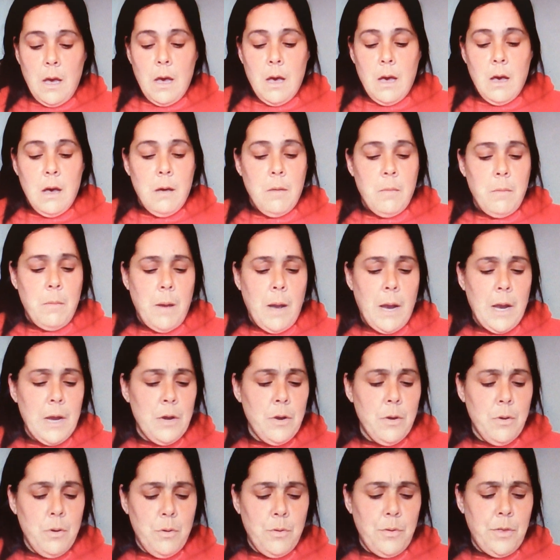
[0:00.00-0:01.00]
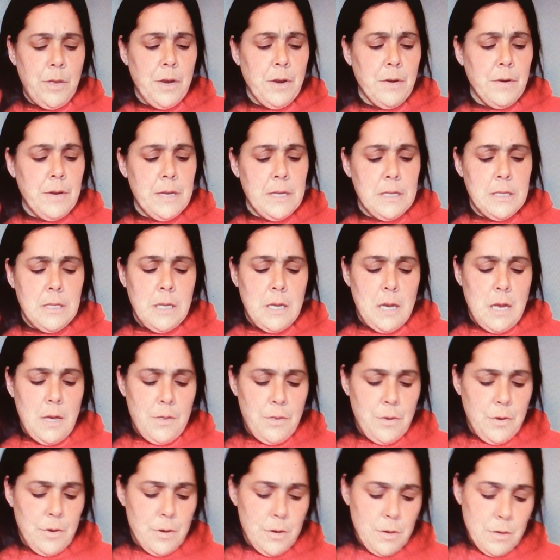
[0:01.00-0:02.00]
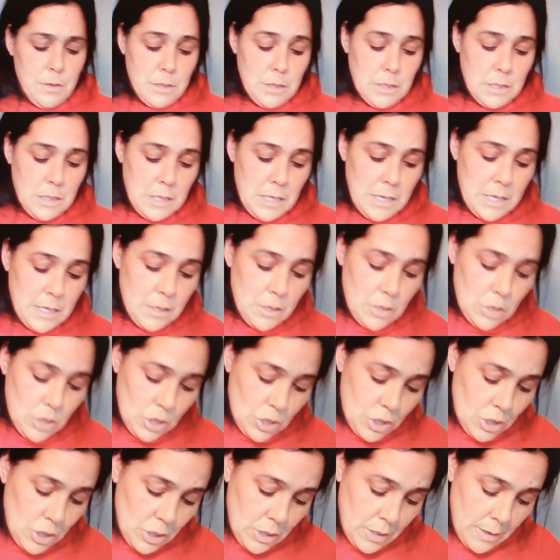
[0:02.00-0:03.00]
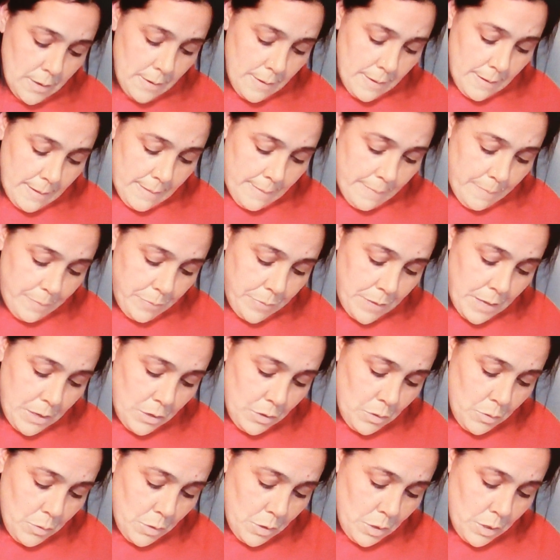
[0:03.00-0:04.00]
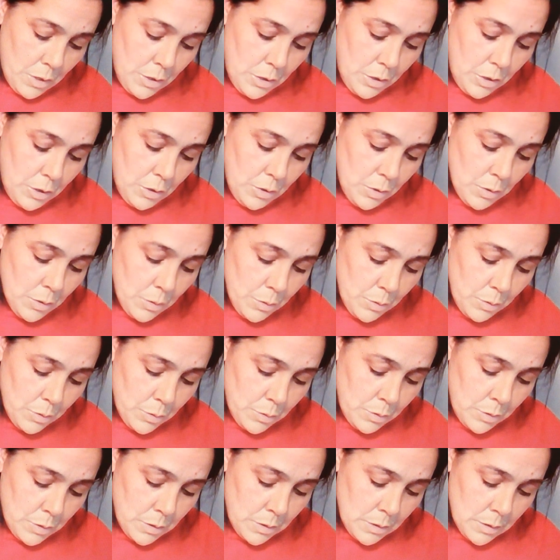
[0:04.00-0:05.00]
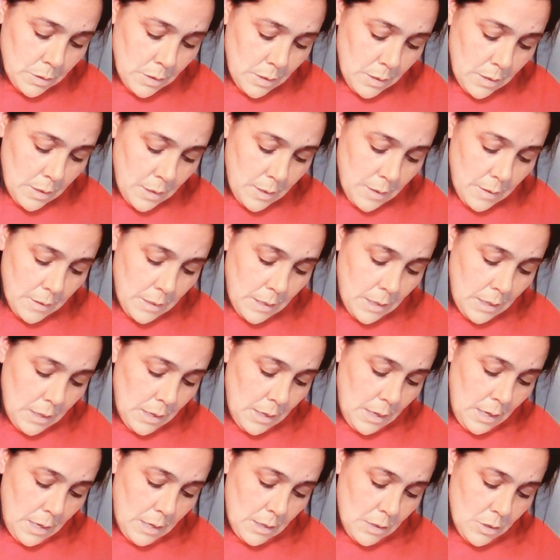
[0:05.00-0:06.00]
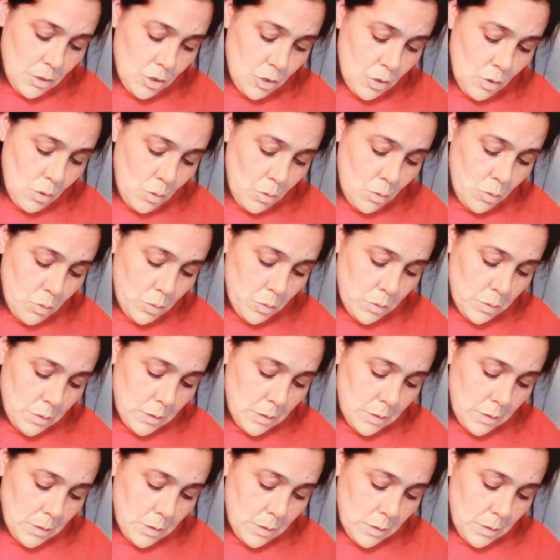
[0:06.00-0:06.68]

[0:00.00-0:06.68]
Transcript: I know there is another stitch that you could use that it shows,